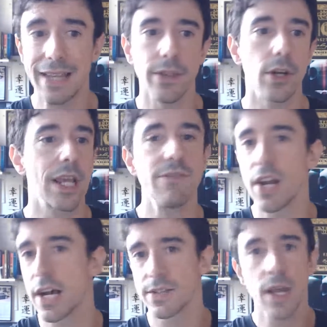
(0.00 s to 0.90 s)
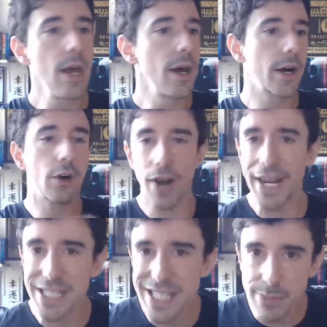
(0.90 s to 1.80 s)
And they're giving us
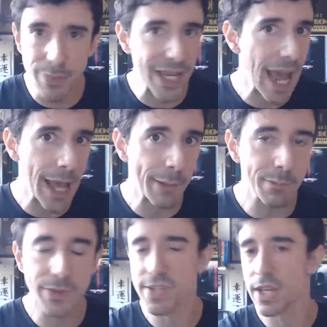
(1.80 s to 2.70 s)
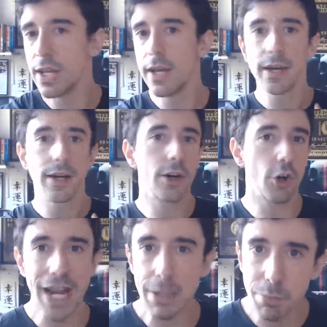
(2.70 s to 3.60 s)
great CPMs,
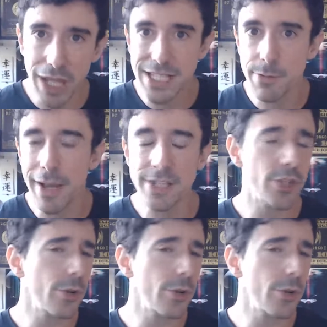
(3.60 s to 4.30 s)
great placements.